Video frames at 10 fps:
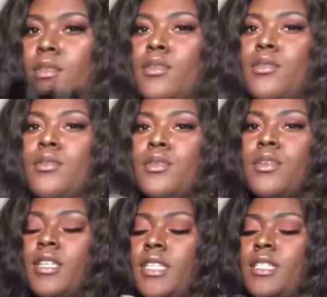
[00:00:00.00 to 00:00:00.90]
Oh,
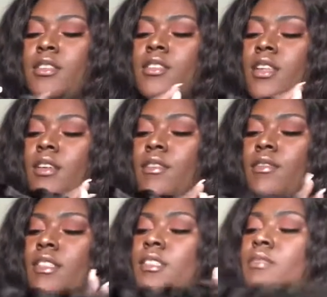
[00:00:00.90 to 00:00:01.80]
it's so
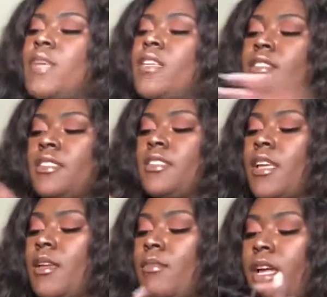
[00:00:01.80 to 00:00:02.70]
soft. It smells the
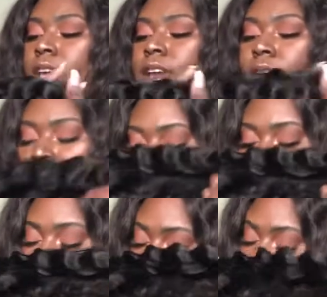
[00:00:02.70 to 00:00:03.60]
same like hair.
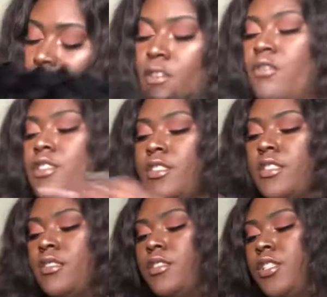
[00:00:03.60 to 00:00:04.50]
No corn
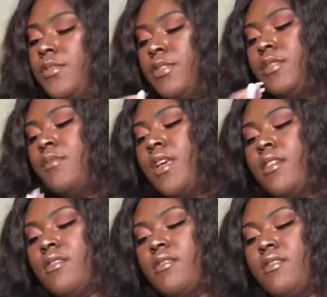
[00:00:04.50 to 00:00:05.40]
chip
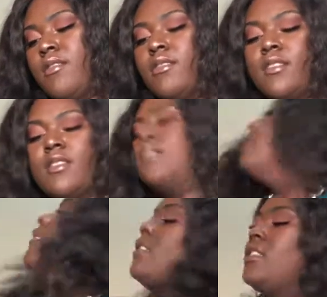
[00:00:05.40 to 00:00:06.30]
smell.
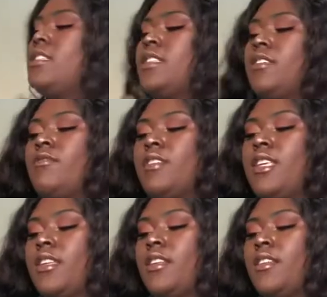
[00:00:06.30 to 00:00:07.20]
Let's see if we
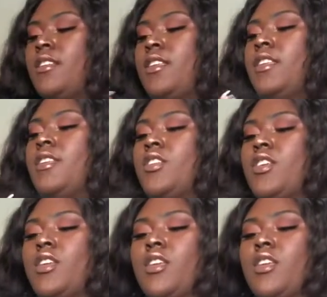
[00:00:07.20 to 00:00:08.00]
get it any